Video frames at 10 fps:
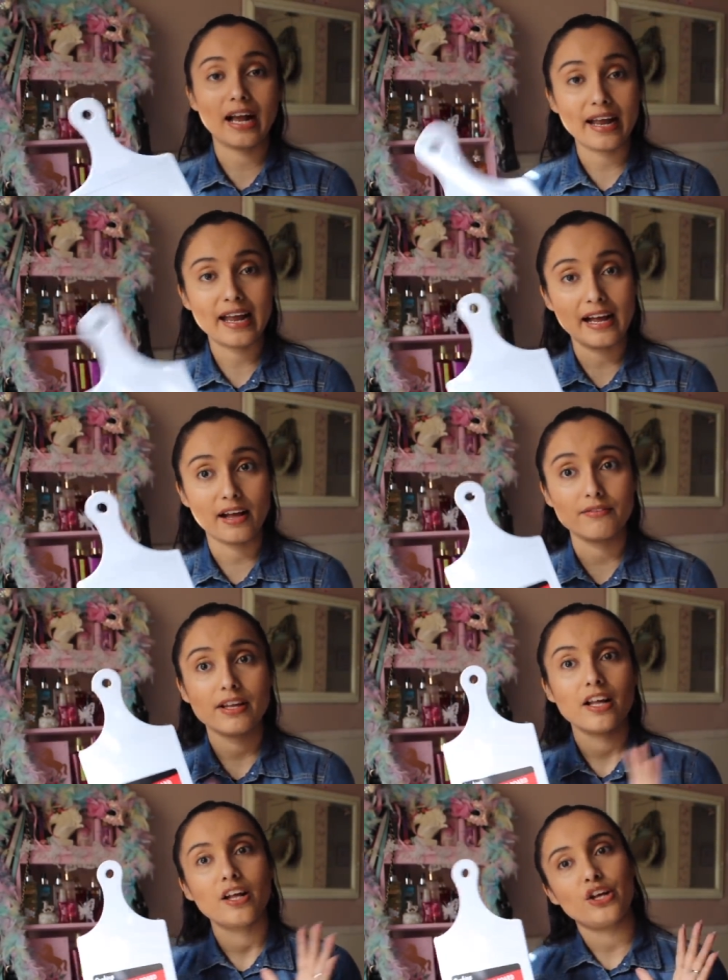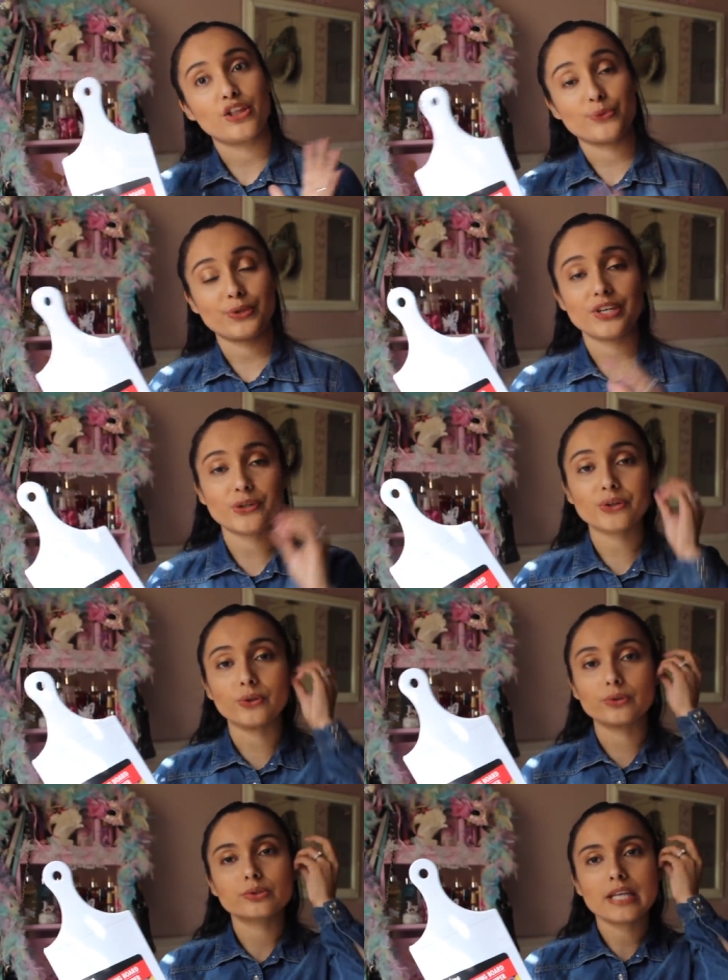I have a
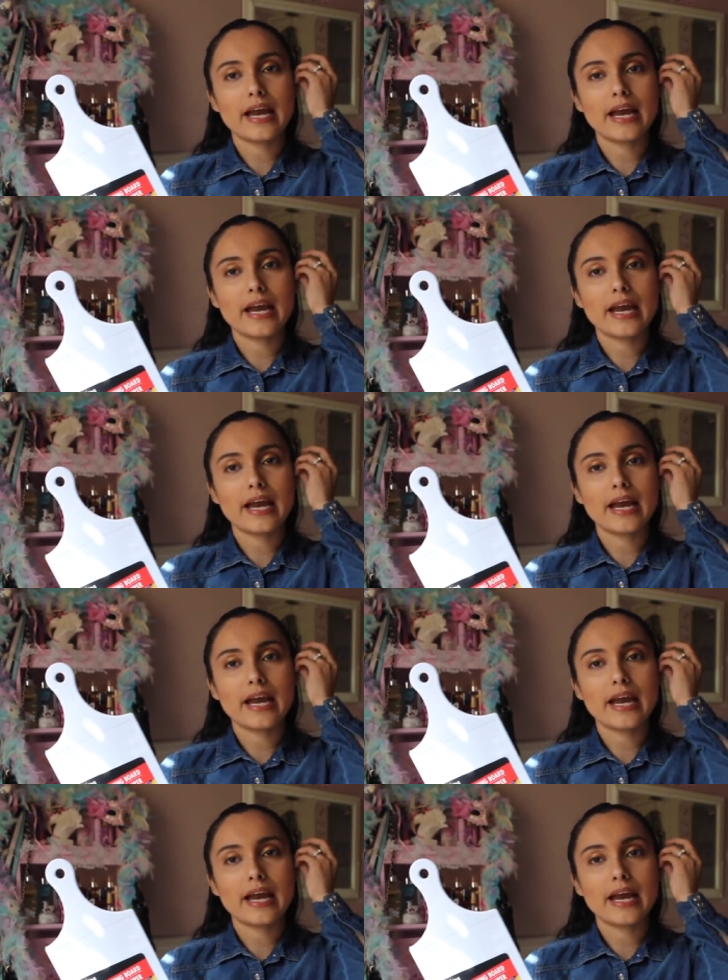3-year-old,